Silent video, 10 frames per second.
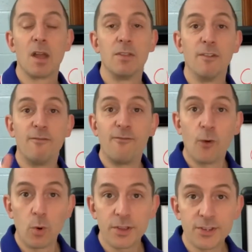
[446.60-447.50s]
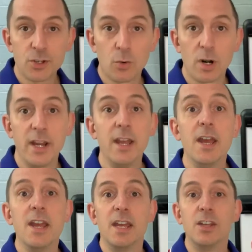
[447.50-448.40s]
The fourth story
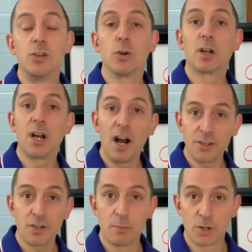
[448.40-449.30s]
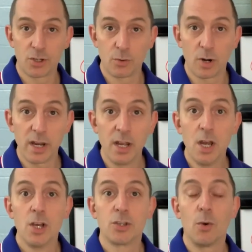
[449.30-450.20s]
is your customer story.
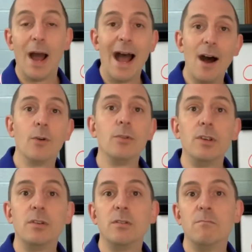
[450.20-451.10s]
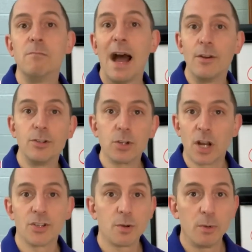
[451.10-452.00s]
So how, how does your
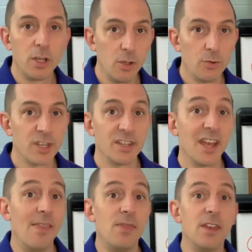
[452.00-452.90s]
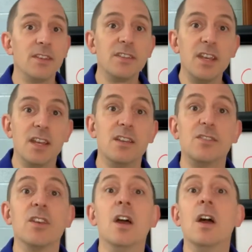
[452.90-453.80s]
customer use this? And this
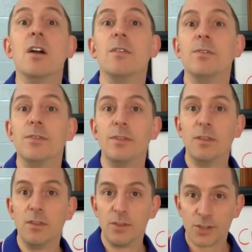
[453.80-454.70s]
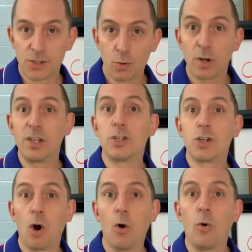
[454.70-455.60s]
is the story
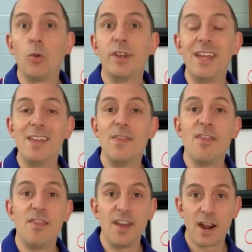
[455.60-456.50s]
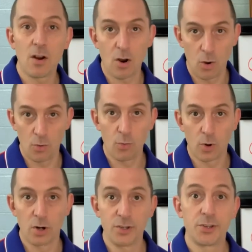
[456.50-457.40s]
told in their own
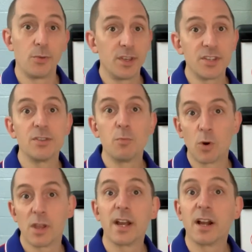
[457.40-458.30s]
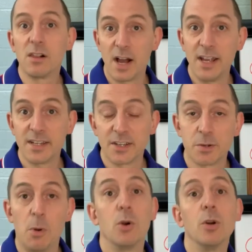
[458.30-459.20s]
words. So this is more like a client
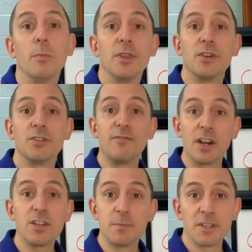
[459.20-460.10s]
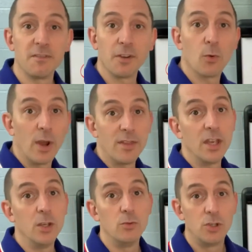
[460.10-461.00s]
testimonial, but there's a very specific way
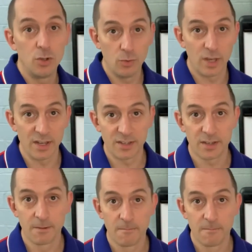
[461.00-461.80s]
that you do this.